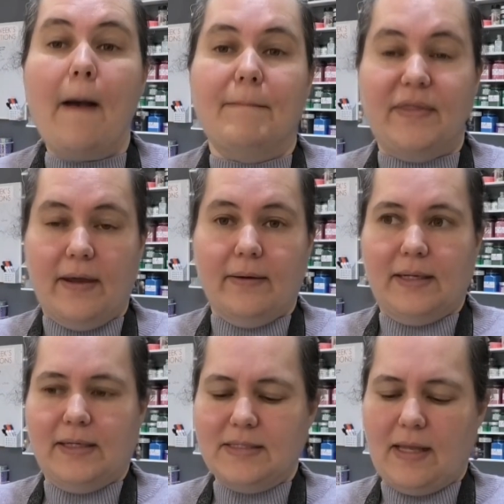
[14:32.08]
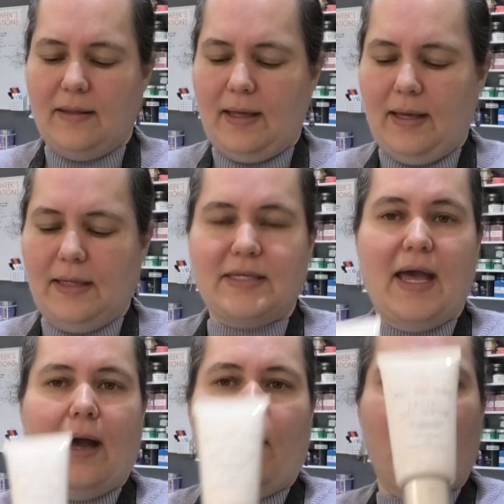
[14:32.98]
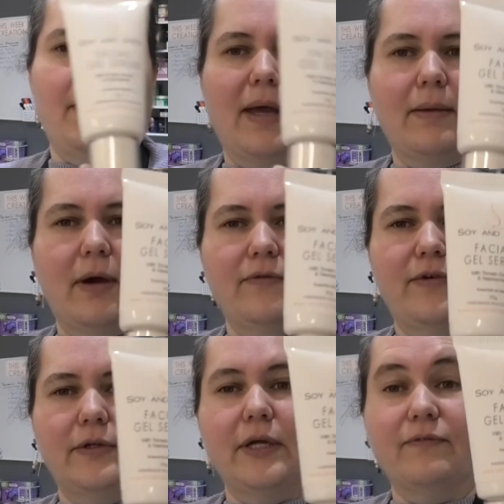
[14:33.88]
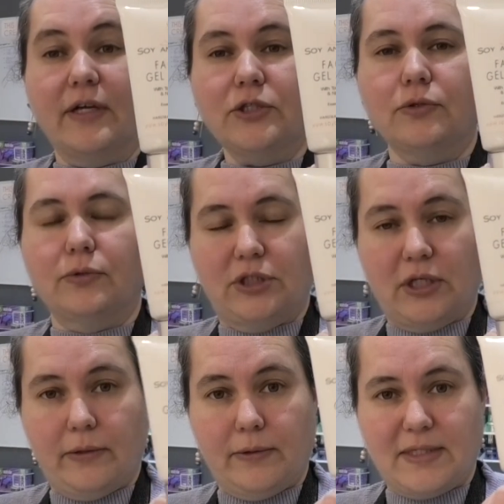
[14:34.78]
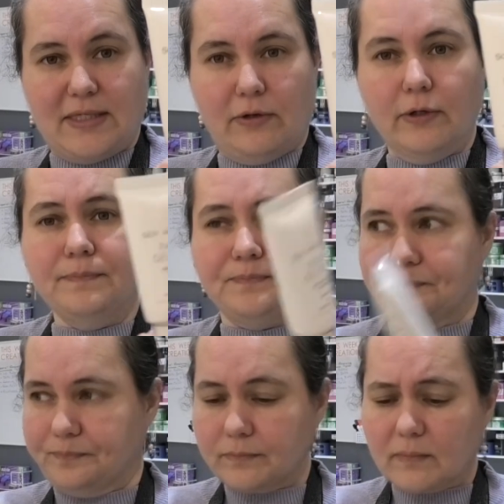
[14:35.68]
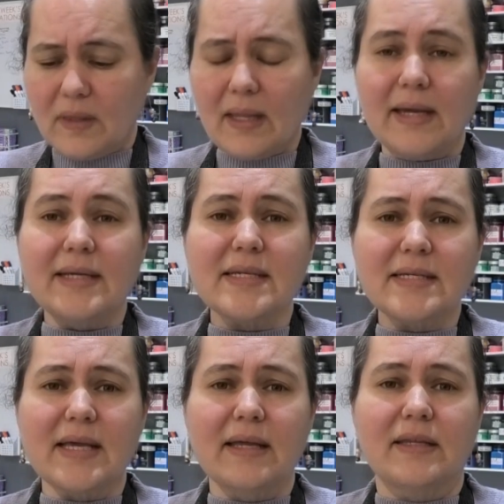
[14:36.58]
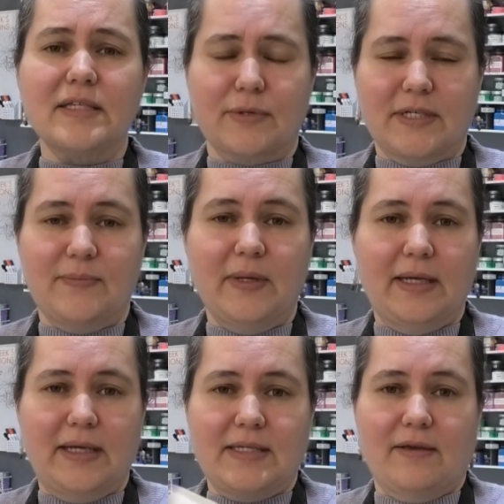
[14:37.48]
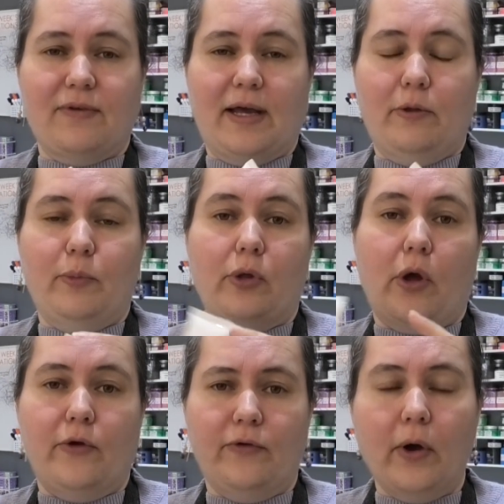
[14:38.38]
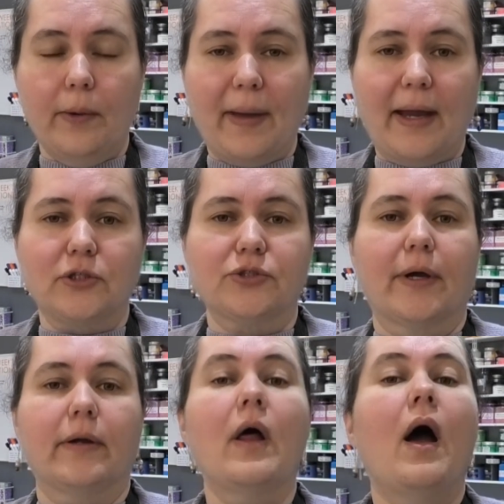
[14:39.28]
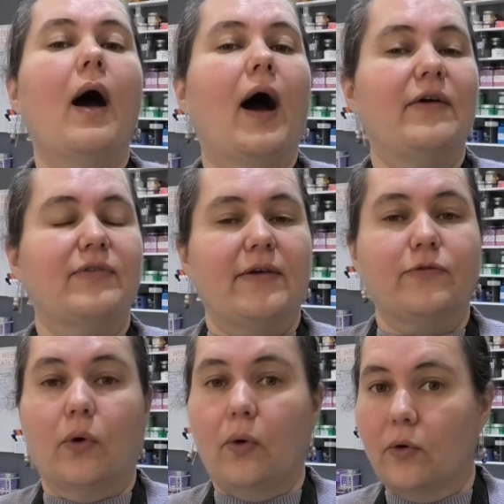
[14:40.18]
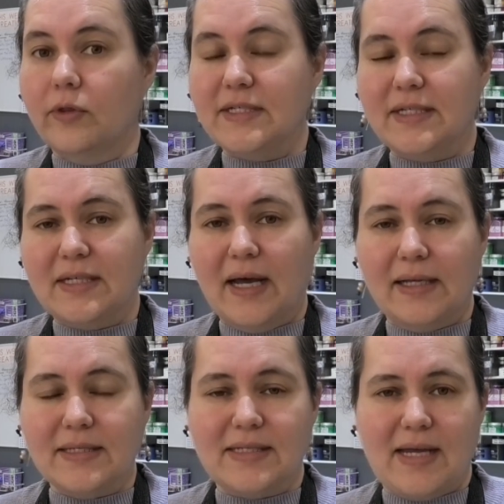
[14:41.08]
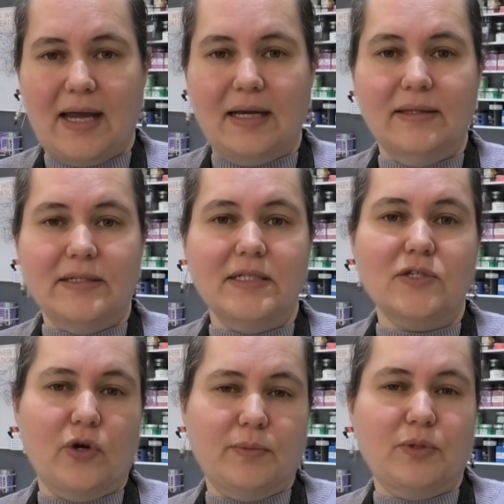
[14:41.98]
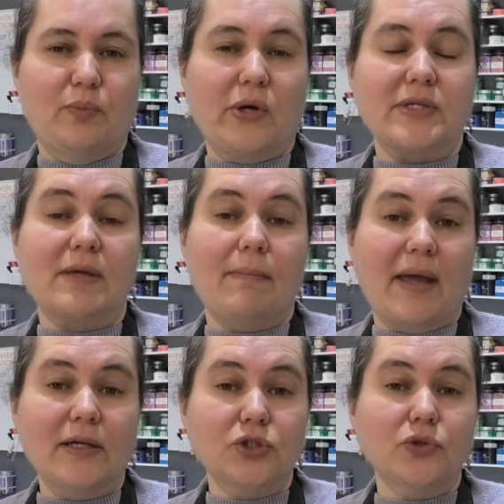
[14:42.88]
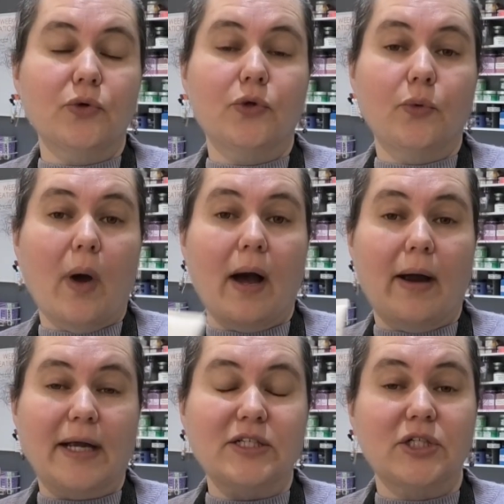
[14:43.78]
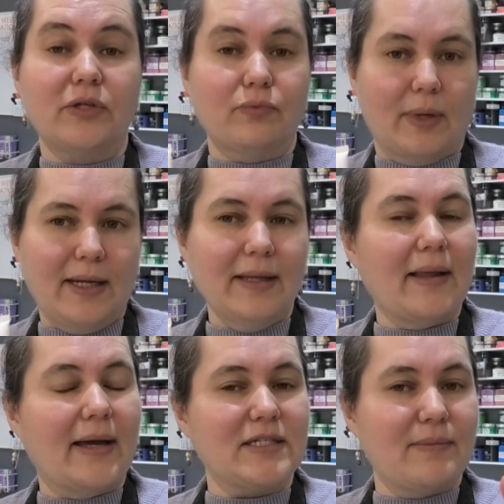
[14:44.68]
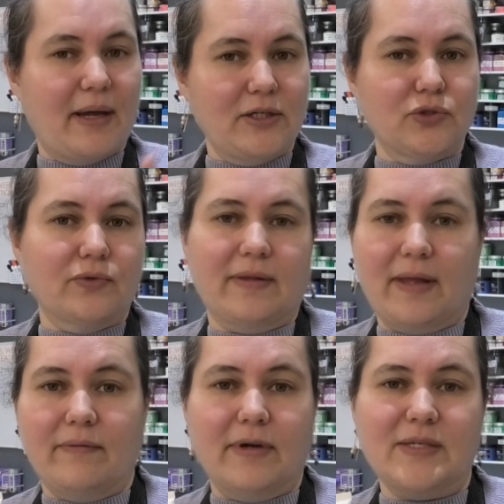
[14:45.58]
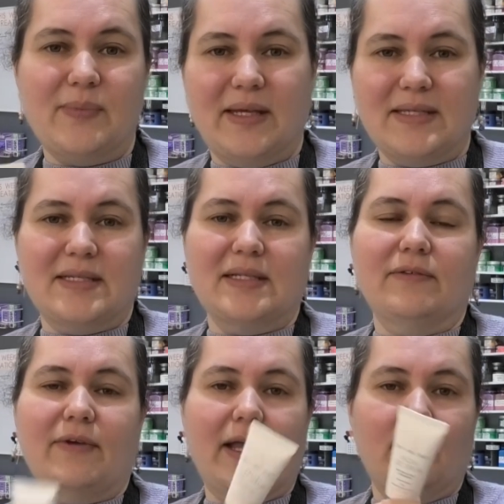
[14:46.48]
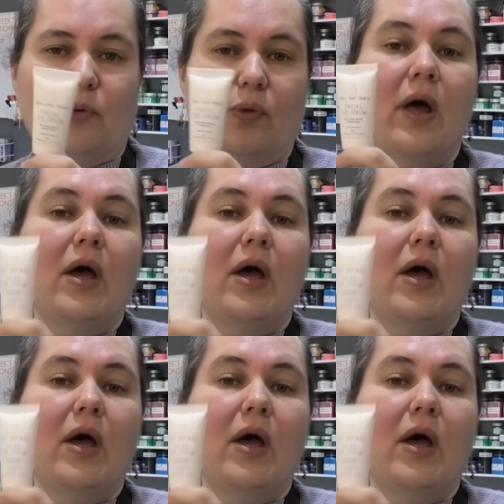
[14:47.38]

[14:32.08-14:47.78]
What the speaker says: But there it is. There is how I make my facial gel serum. As I said, this recipe is available over on Patreon. I've left all the details down in the description box, and make sure you are actually reading that to make sure that that recipe is still available